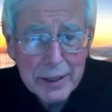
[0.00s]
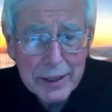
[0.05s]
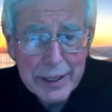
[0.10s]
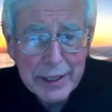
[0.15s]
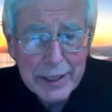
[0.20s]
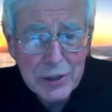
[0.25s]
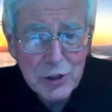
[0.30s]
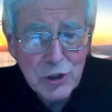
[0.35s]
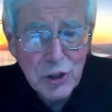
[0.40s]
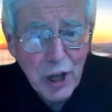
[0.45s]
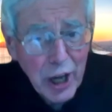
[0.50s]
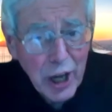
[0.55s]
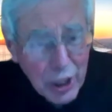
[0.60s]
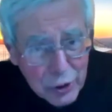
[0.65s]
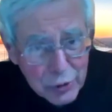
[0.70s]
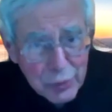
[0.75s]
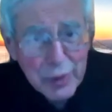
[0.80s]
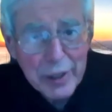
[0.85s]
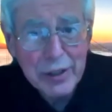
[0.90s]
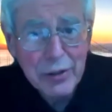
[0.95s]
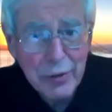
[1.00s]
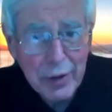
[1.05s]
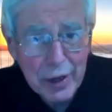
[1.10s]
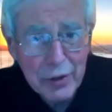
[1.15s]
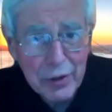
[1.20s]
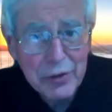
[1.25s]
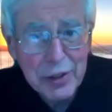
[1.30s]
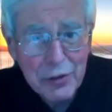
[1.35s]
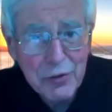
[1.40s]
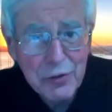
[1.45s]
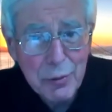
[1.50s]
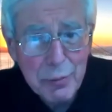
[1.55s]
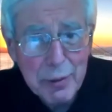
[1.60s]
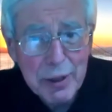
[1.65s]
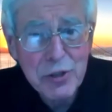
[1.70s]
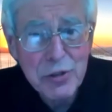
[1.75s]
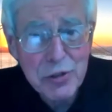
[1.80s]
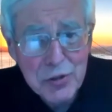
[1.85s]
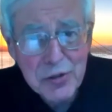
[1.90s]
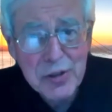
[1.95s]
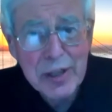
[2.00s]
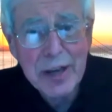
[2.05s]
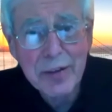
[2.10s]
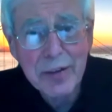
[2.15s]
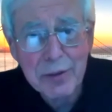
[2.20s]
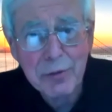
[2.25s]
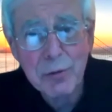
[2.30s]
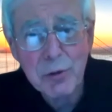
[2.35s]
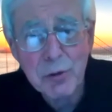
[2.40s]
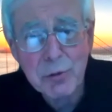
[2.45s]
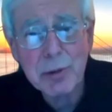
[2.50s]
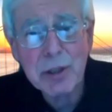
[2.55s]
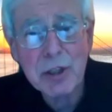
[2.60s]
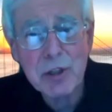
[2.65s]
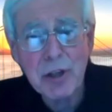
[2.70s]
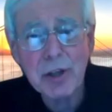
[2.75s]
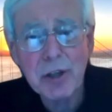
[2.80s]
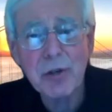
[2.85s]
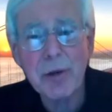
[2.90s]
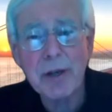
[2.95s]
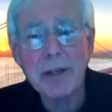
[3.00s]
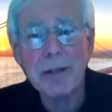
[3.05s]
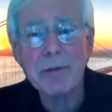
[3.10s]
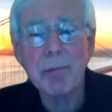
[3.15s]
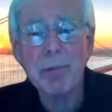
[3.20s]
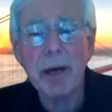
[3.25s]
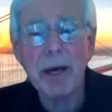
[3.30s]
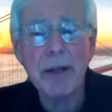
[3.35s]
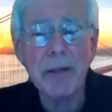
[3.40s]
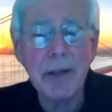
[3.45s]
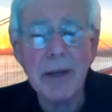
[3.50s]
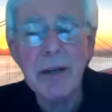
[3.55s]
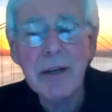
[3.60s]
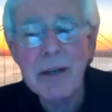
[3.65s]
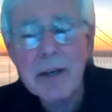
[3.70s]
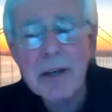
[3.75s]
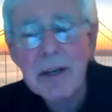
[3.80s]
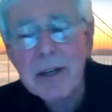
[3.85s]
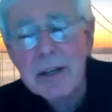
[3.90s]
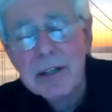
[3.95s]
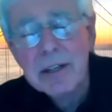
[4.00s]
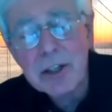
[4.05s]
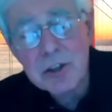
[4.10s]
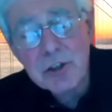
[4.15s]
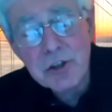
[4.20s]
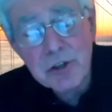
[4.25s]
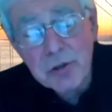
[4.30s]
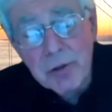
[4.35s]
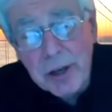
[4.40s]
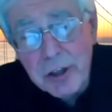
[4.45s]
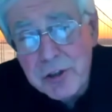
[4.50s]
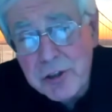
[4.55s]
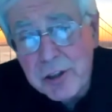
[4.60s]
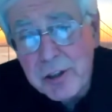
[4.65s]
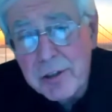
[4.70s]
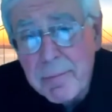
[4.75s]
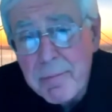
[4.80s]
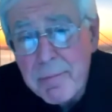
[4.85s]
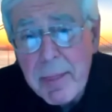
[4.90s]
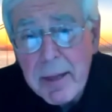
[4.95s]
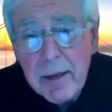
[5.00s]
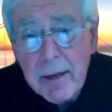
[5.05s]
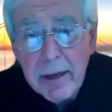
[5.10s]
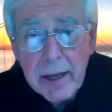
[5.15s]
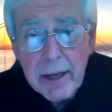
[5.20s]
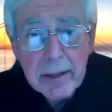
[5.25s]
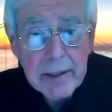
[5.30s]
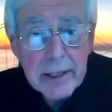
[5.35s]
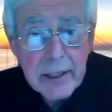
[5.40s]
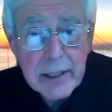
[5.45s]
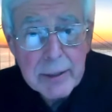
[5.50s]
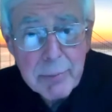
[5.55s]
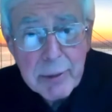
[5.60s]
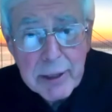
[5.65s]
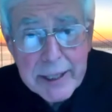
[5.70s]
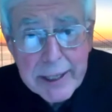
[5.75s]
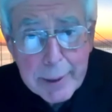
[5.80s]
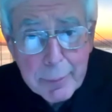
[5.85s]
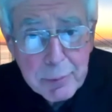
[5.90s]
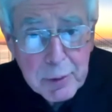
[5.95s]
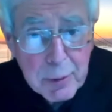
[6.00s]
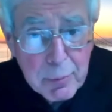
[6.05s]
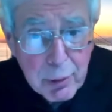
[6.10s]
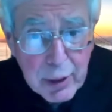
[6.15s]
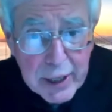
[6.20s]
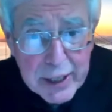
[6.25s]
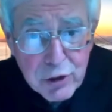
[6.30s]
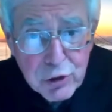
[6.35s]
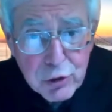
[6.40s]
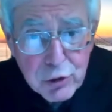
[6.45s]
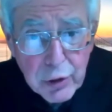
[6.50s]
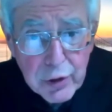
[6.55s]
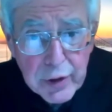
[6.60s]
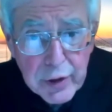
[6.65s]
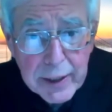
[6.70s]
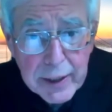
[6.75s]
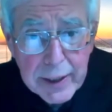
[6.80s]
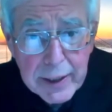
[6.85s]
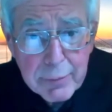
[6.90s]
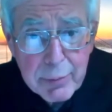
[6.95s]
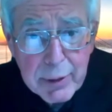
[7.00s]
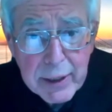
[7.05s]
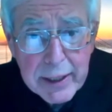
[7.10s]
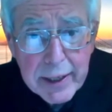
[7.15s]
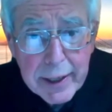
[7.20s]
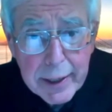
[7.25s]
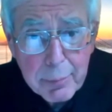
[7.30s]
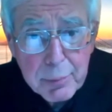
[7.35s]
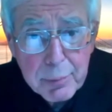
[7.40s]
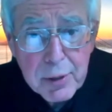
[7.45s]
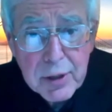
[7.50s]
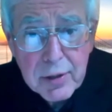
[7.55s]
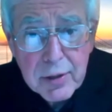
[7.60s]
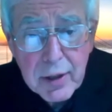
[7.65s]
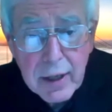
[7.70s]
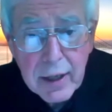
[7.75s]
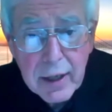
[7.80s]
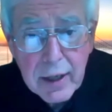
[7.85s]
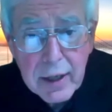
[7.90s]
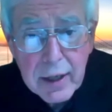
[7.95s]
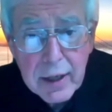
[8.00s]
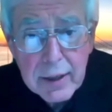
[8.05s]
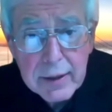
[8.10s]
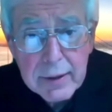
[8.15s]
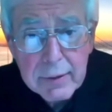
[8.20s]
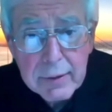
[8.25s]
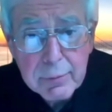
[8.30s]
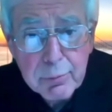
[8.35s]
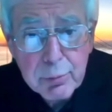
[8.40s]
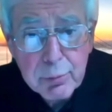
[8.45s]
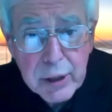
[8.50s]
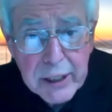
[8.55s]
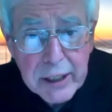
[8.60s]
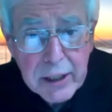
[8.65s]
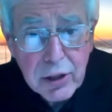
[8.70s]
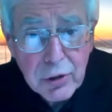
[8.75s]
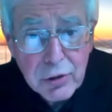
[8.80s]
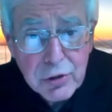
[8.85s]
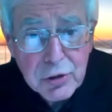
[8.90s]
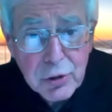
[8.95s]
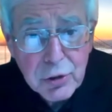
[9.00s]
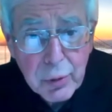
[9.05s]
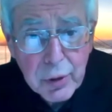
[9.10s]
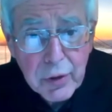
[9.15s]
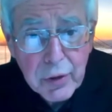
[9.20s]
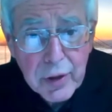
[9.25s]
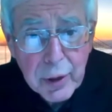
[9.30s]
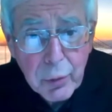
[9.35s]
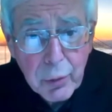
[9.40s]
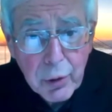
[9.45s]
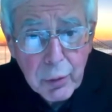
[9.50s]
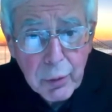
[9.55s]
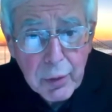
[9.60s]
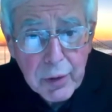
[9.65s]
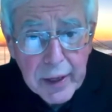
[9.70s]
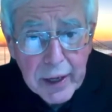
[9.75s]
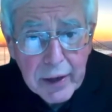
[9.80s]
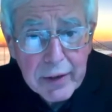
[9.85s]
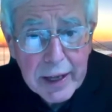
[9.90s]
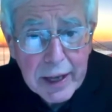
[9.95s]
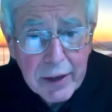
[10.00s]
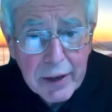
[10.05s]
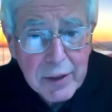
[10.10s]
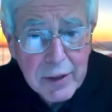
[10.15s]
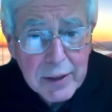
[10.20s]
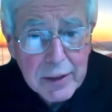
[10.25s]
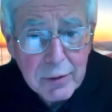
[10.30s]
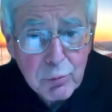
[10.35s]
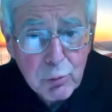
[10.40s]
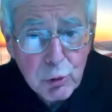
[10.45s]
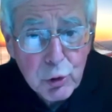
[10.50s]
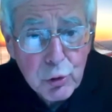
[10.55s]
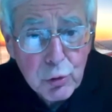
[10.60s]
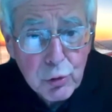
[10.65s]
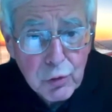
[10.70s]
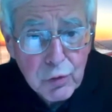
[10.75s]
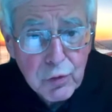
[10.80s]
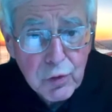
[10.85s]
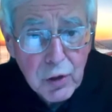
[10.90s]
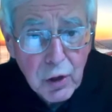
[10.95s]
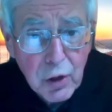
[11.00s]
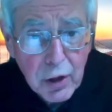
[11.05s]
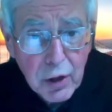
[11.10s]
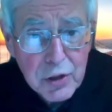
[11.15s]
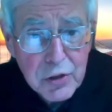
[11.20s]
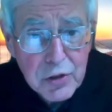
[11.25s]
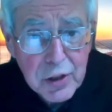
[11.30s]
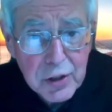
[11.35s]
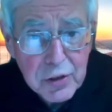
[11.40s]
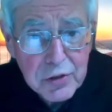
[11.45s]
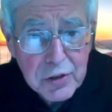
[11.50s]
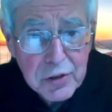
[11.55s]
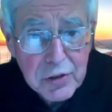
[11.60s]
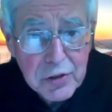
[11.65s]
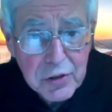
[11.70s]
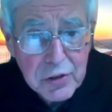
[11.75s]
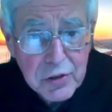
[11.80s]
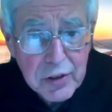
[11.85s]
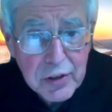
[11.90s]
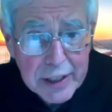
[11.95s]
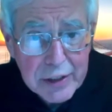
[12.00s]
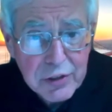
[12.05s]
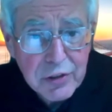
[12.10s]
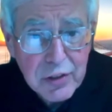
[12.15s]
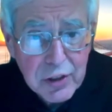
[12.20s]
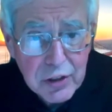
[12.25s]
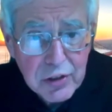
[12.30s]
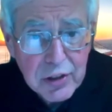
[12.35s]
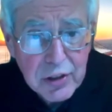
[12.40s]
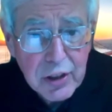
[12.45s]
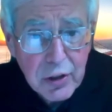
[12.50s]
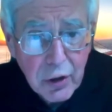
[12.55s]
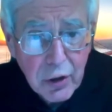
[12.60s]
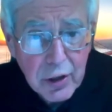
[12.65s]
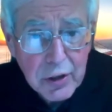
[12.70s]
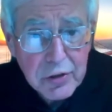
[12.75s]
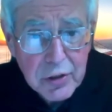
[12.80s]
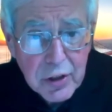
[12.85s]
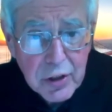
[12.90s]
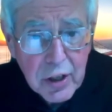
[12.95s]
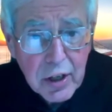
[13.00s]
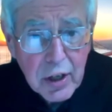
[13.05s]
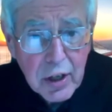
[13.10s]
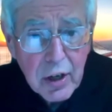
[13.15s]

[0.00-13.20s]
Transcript: can tolerate ground deformations now that would be generated by the construction, and can be kept in place, or they can be kept pretty close to where they were without having to move large distances. And this can cause,